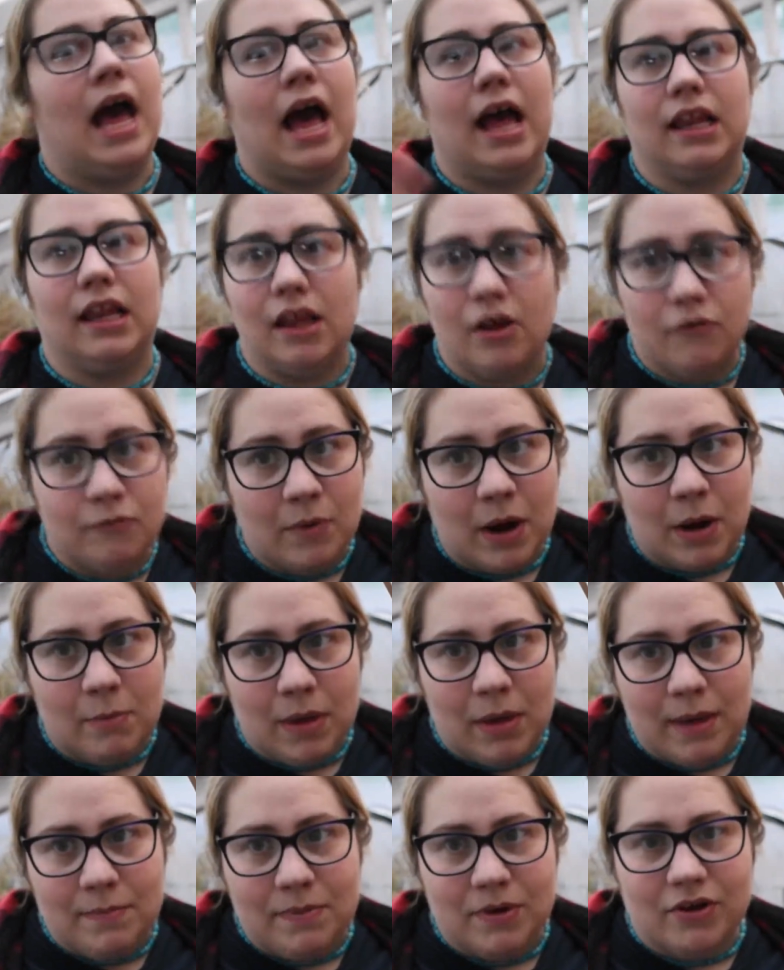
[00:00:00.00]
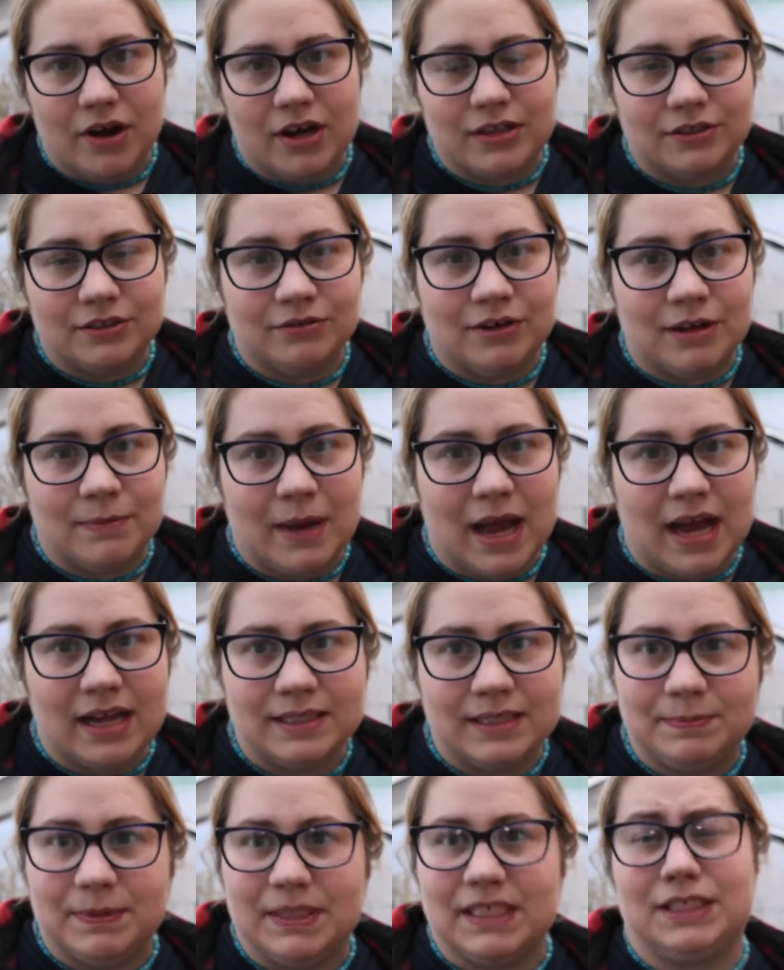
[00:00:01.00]
I love brown paper grocery
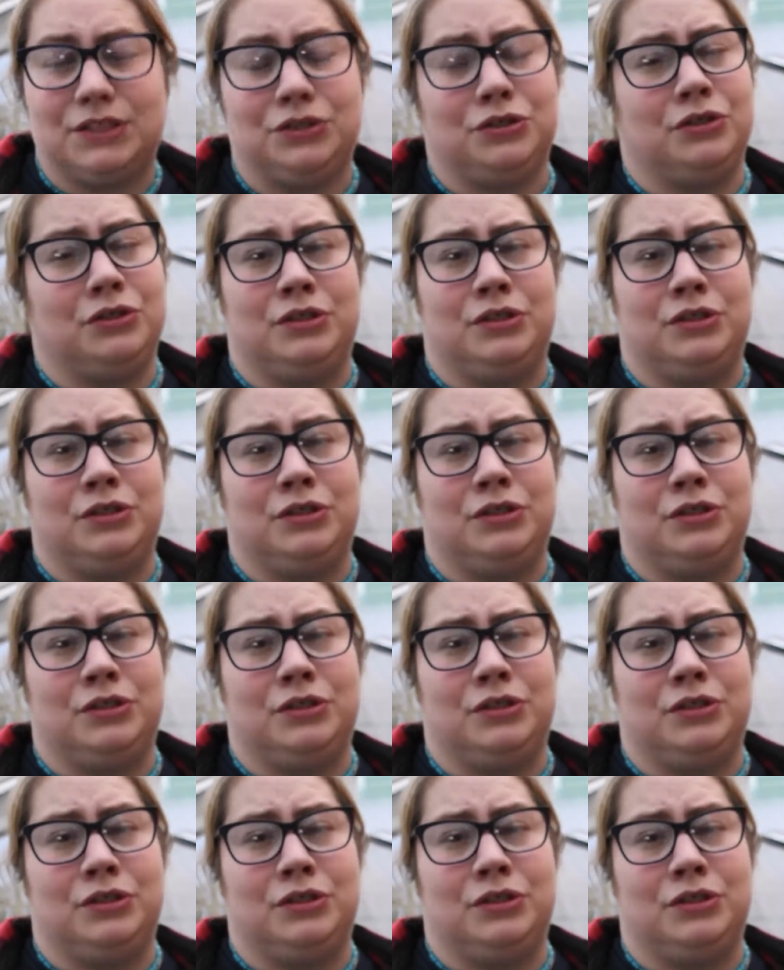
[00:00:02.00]
bags because you